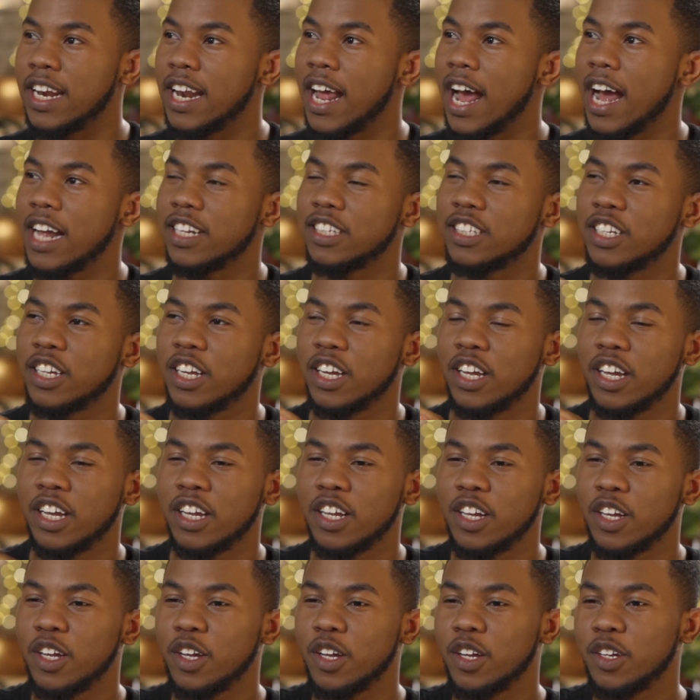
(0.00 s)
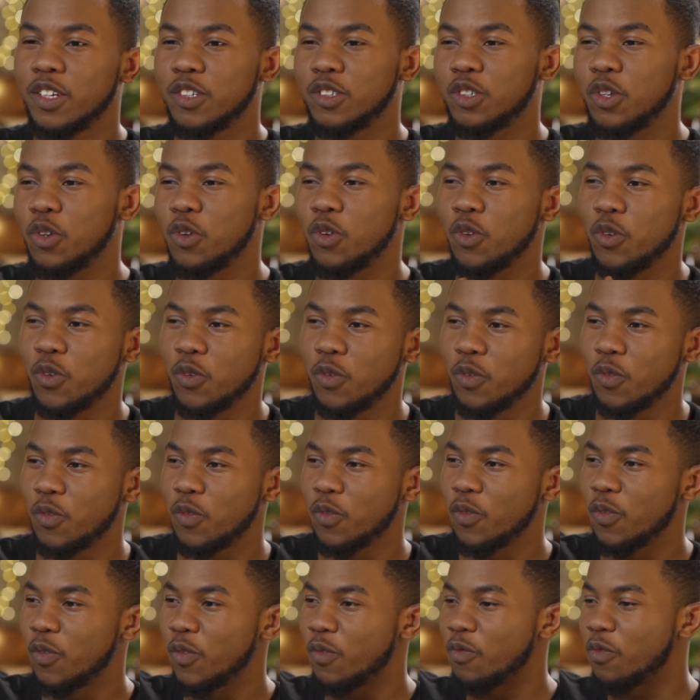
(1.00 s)
had to do
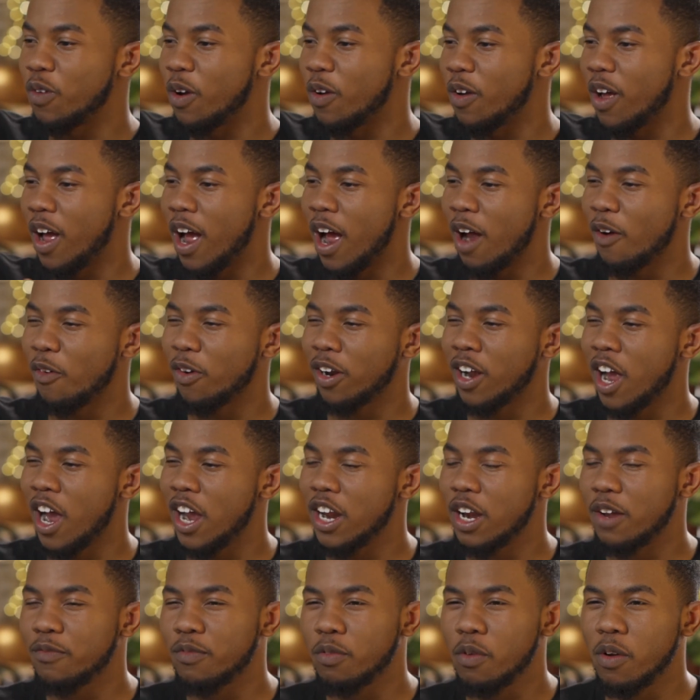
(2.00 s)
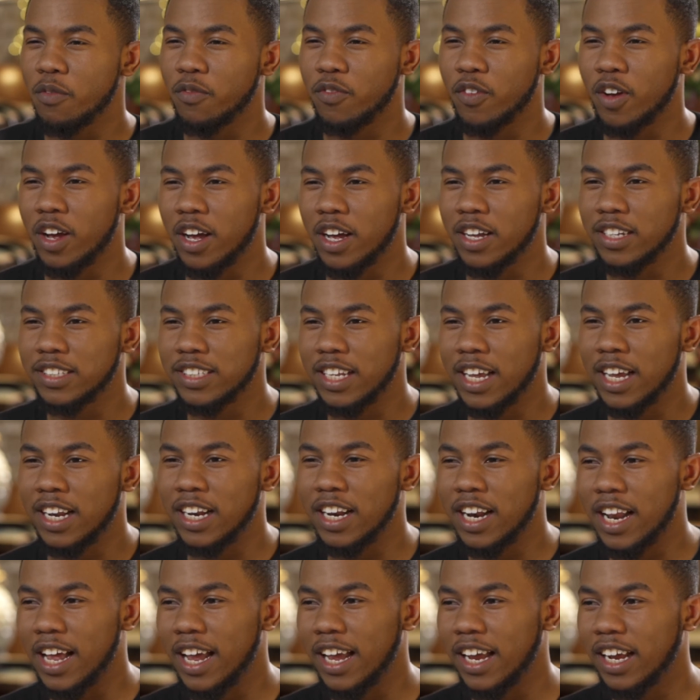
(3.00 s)
a kind of reverse
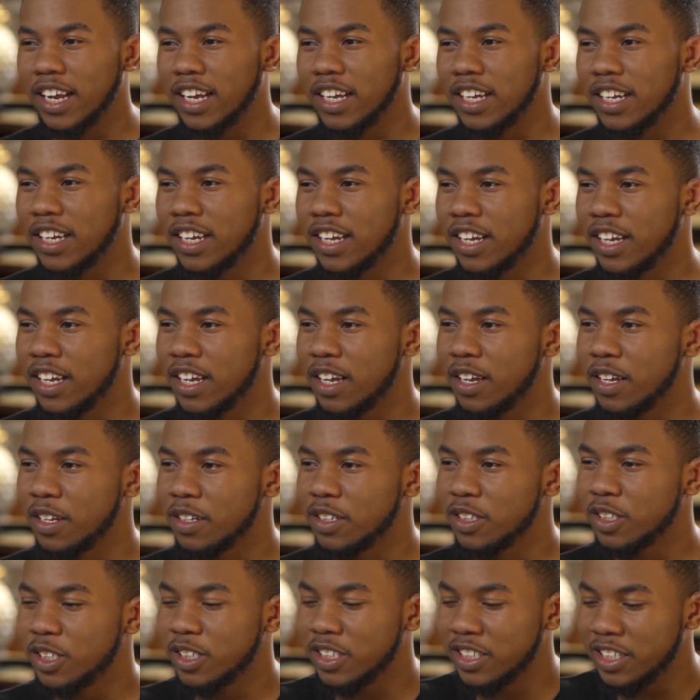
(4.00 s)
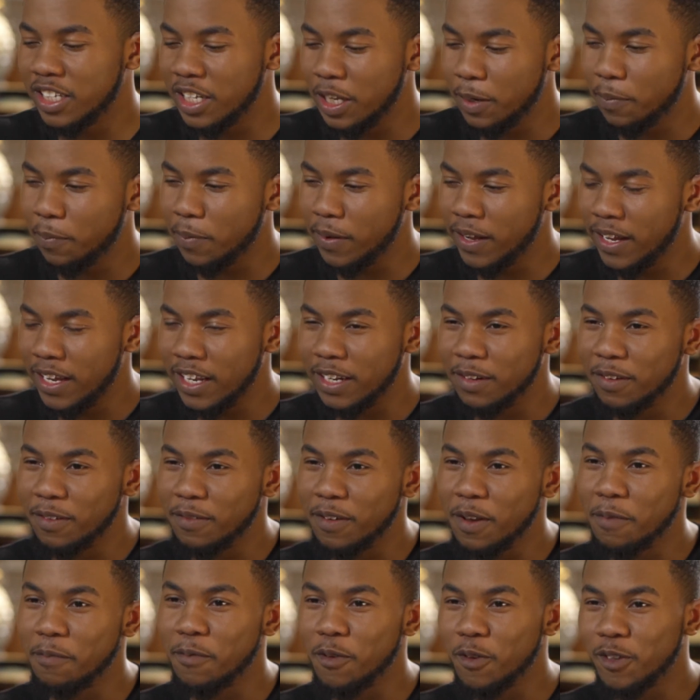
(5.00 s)
and like seep in
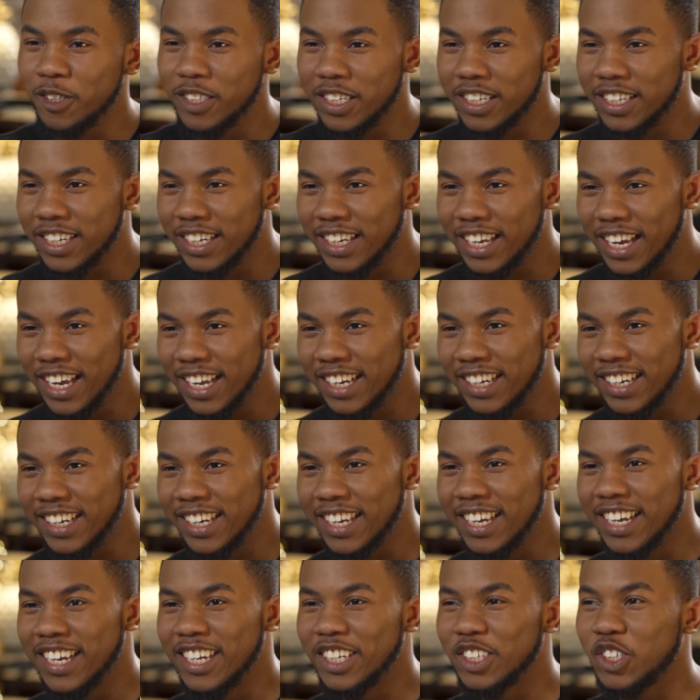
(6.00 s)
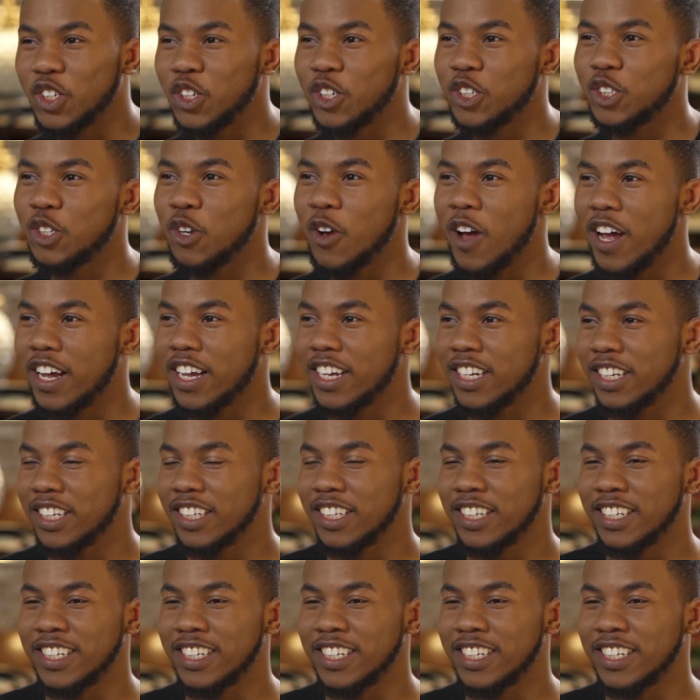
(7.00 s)
the music again, just so I can